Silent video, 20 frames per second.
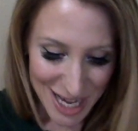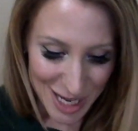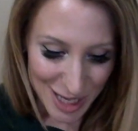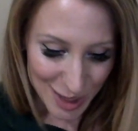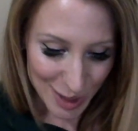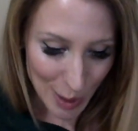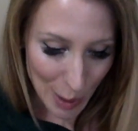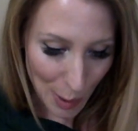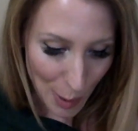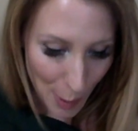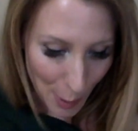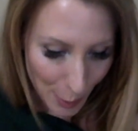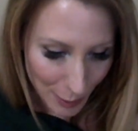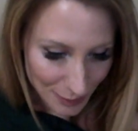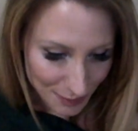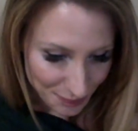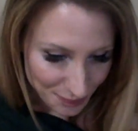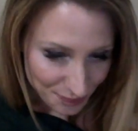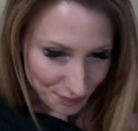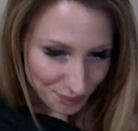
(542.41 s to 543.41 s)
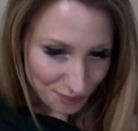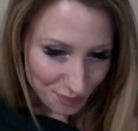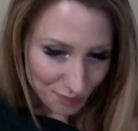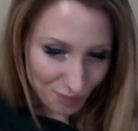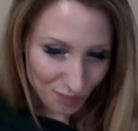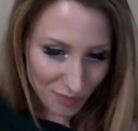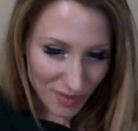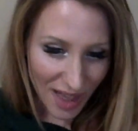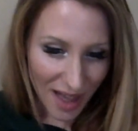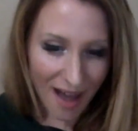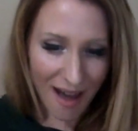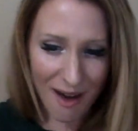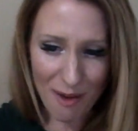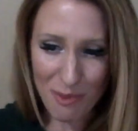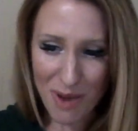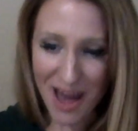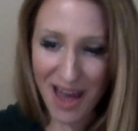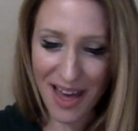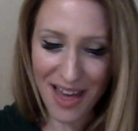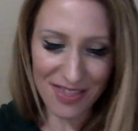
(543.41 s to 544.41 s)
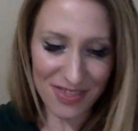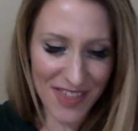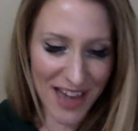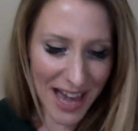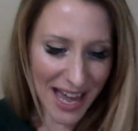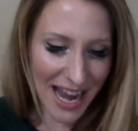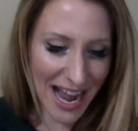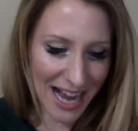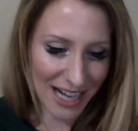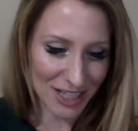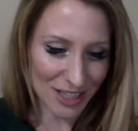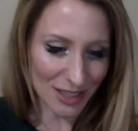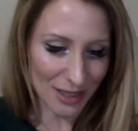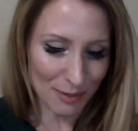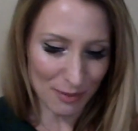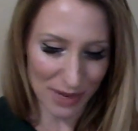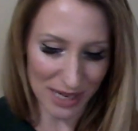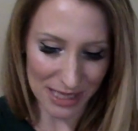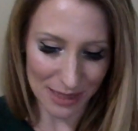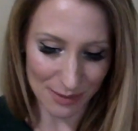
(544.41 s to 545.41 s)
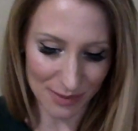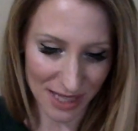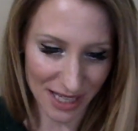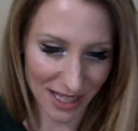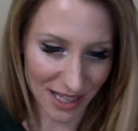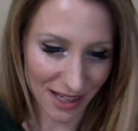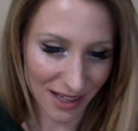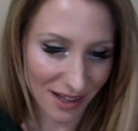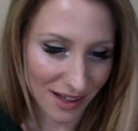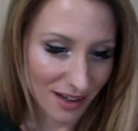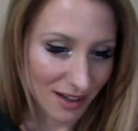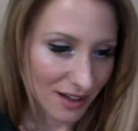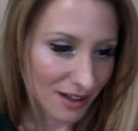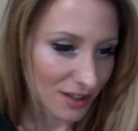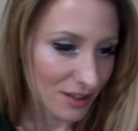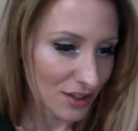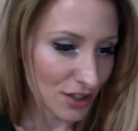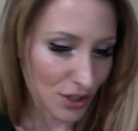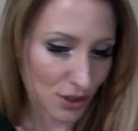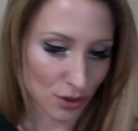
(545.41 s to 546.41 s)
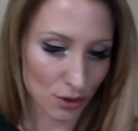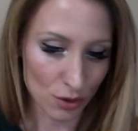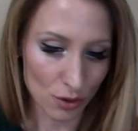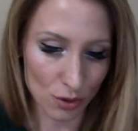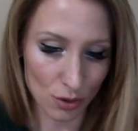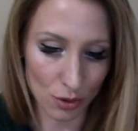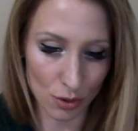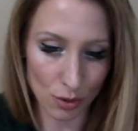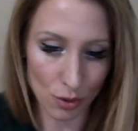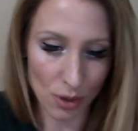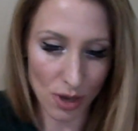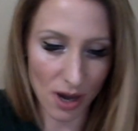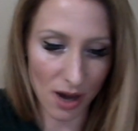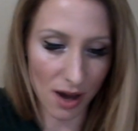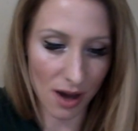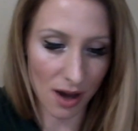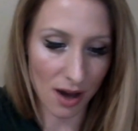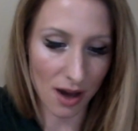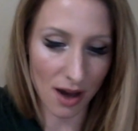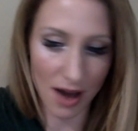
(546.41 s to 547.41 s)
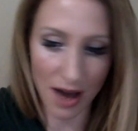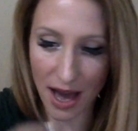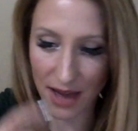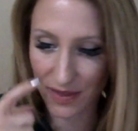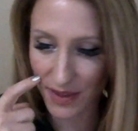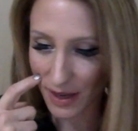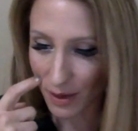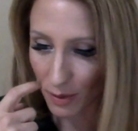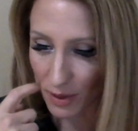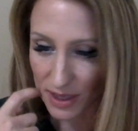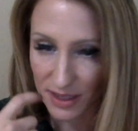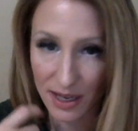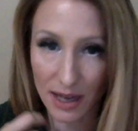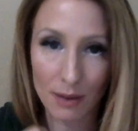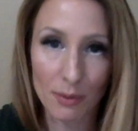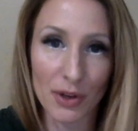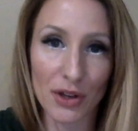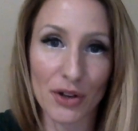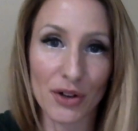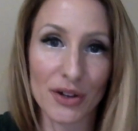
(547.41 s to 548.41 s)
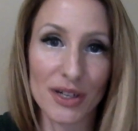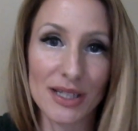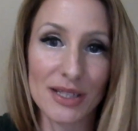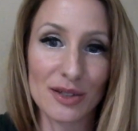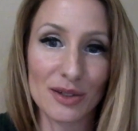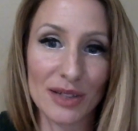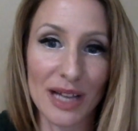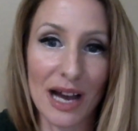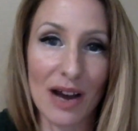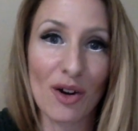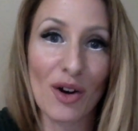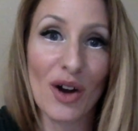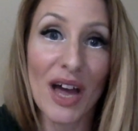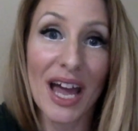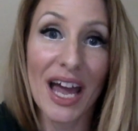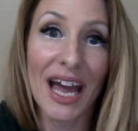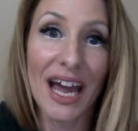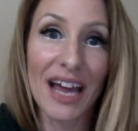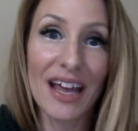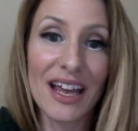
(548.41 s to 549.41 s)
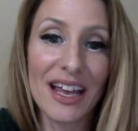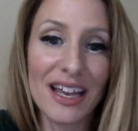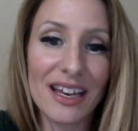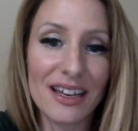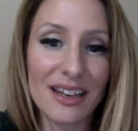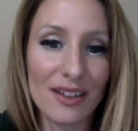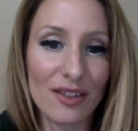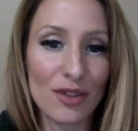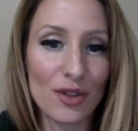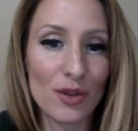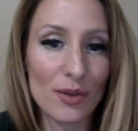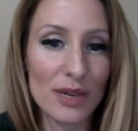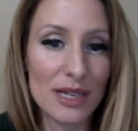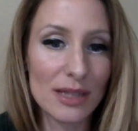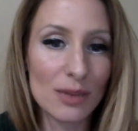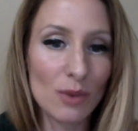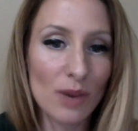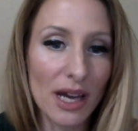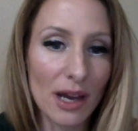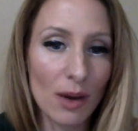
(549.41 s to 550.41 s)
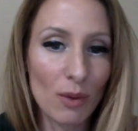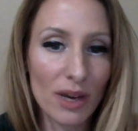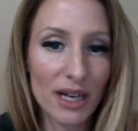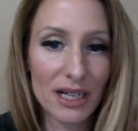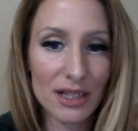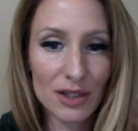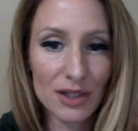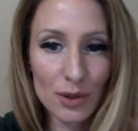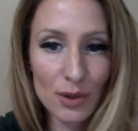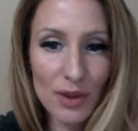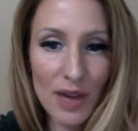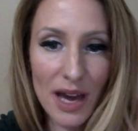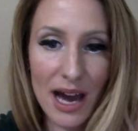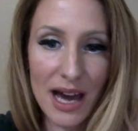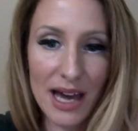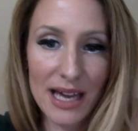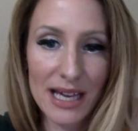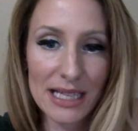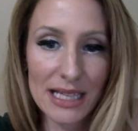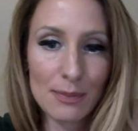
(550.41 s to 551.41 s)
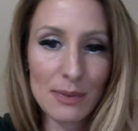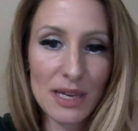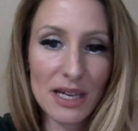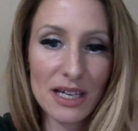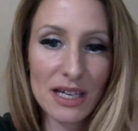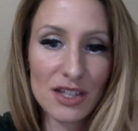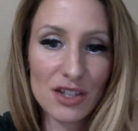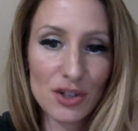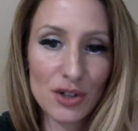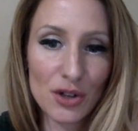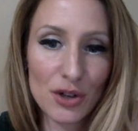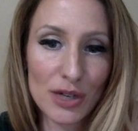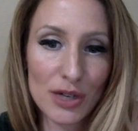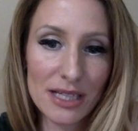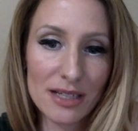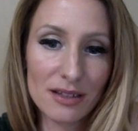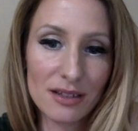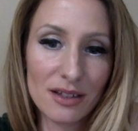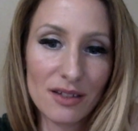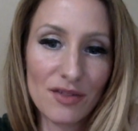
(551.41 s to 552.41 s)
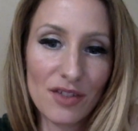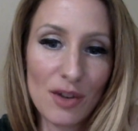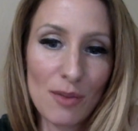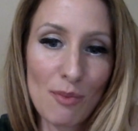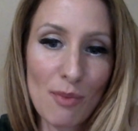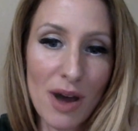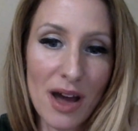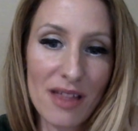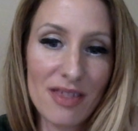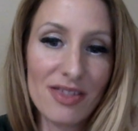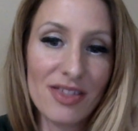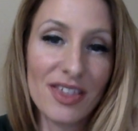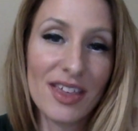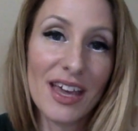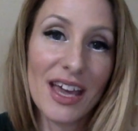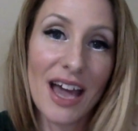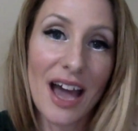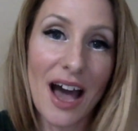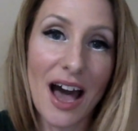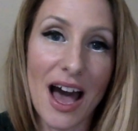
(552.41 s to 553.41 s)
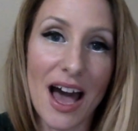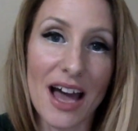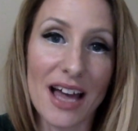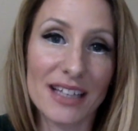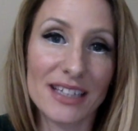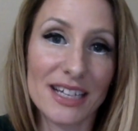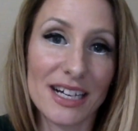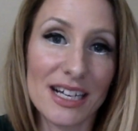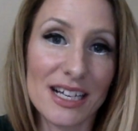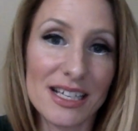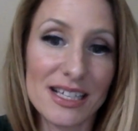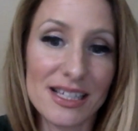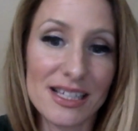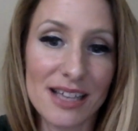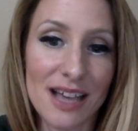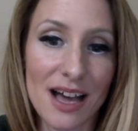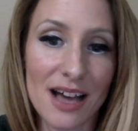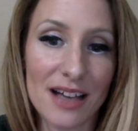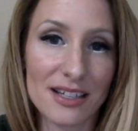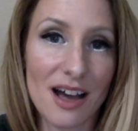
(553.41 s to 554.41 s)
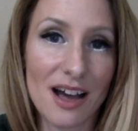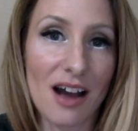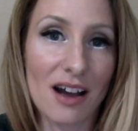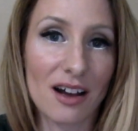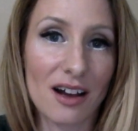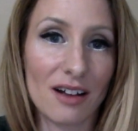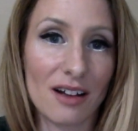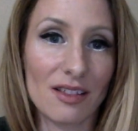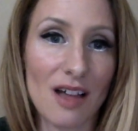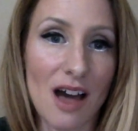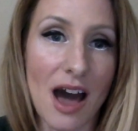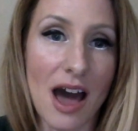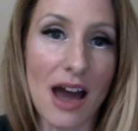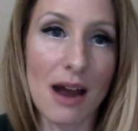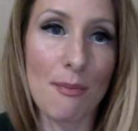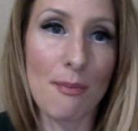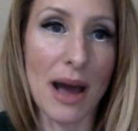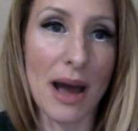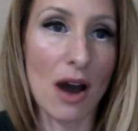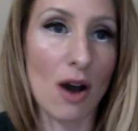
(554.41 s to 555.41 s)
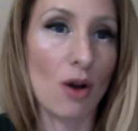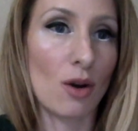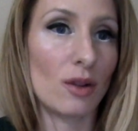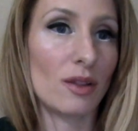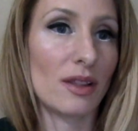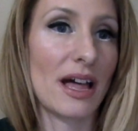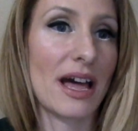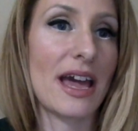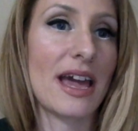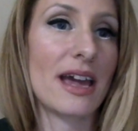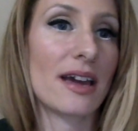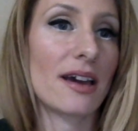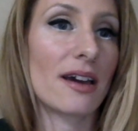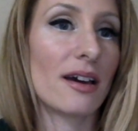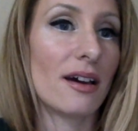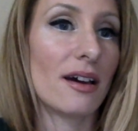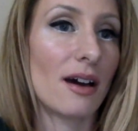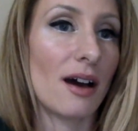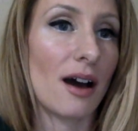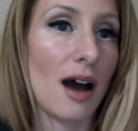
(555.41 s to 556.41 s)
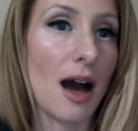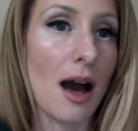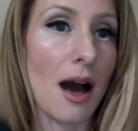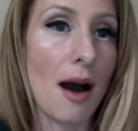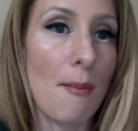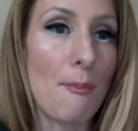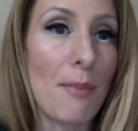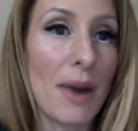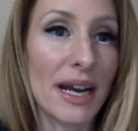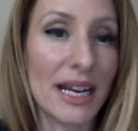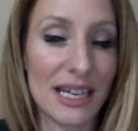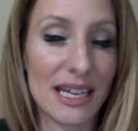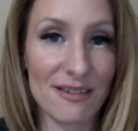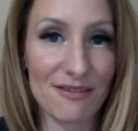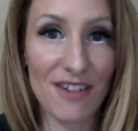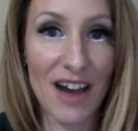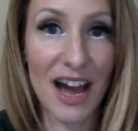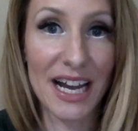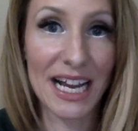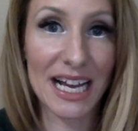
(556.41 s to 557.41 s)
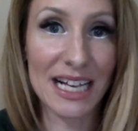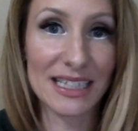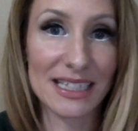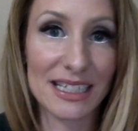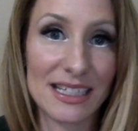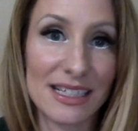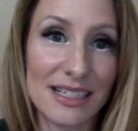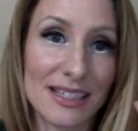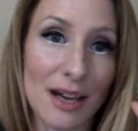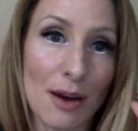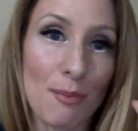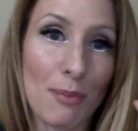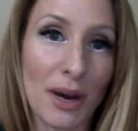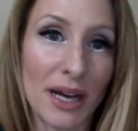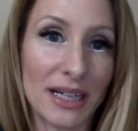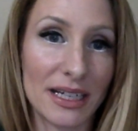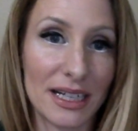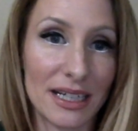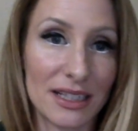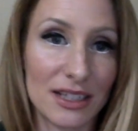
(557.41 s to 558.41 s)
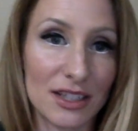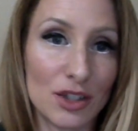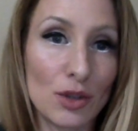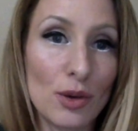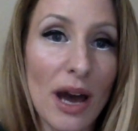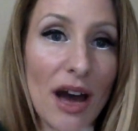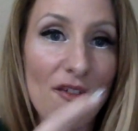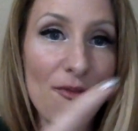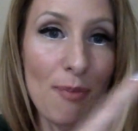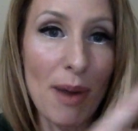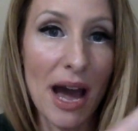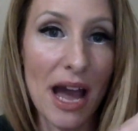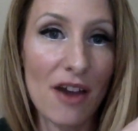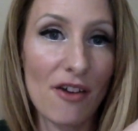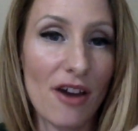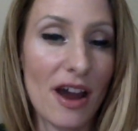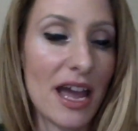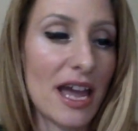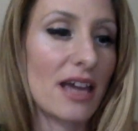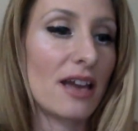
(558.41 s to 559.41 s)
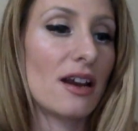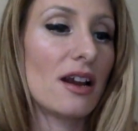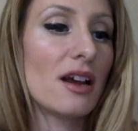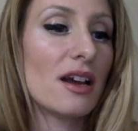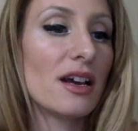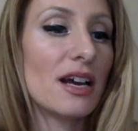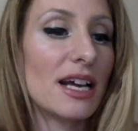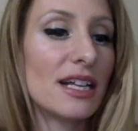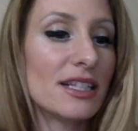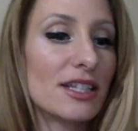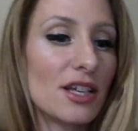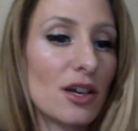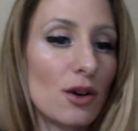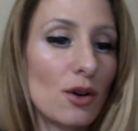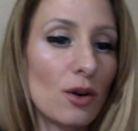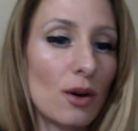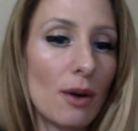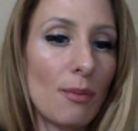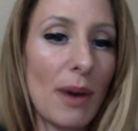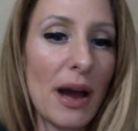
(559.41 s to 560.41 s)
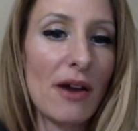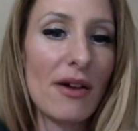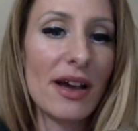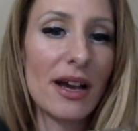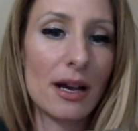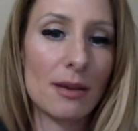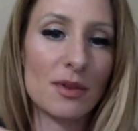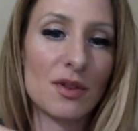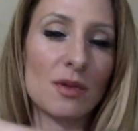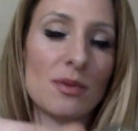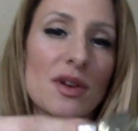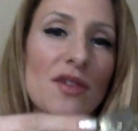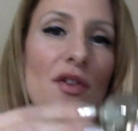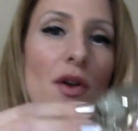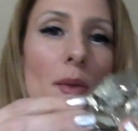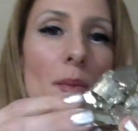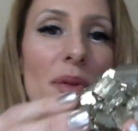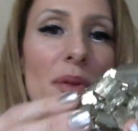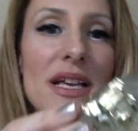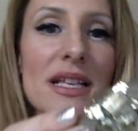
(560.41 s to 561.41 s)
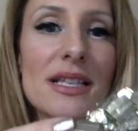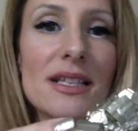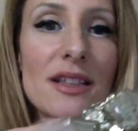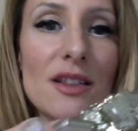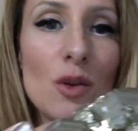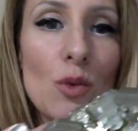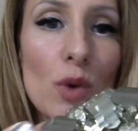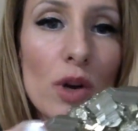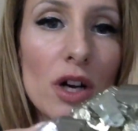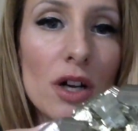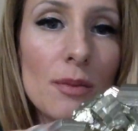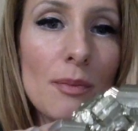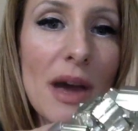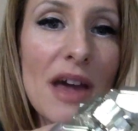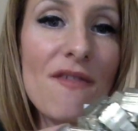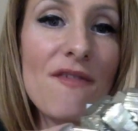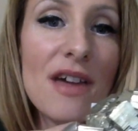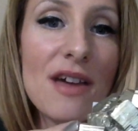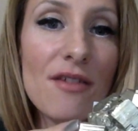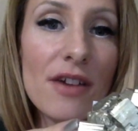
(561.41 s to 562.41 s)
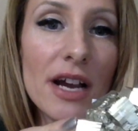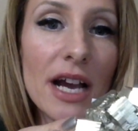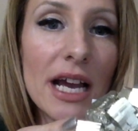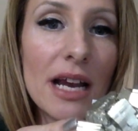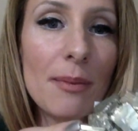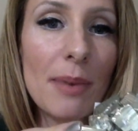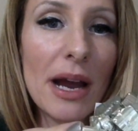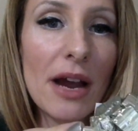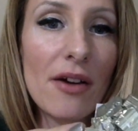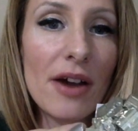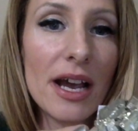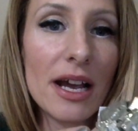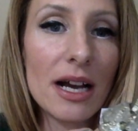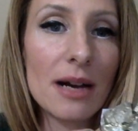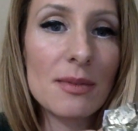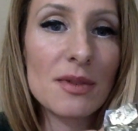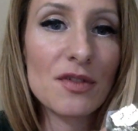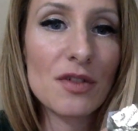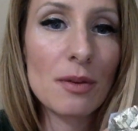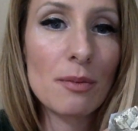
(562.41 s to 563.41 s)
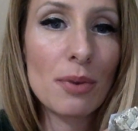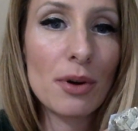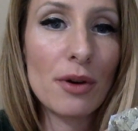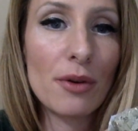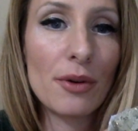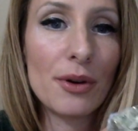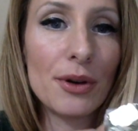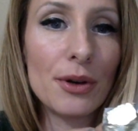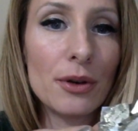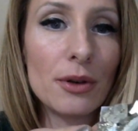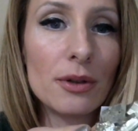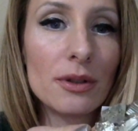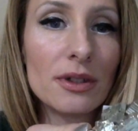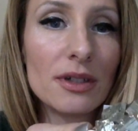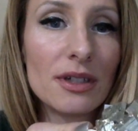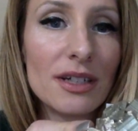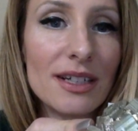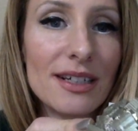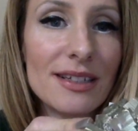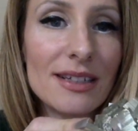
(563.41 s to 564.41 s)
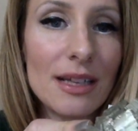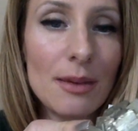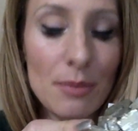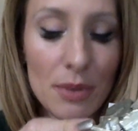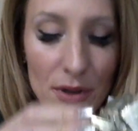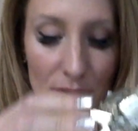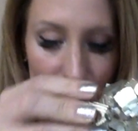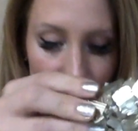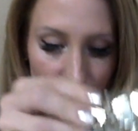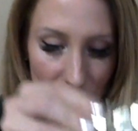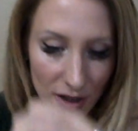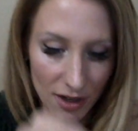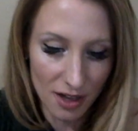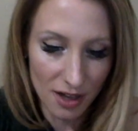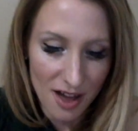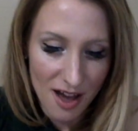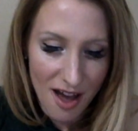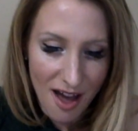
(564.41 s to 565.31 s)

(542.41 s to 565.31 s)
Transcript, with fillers: So um, that actually brings me to, I think I want to talk about your crystal now. And the reason why I want to do that is because your crystal of the month uh, does talk a lot about like, Uh, money, finances, abundance. You have pyrite. And so pyrite comes from different places in the world. My favorite kind of pyrite comes from Peru. Isn't that beautiful?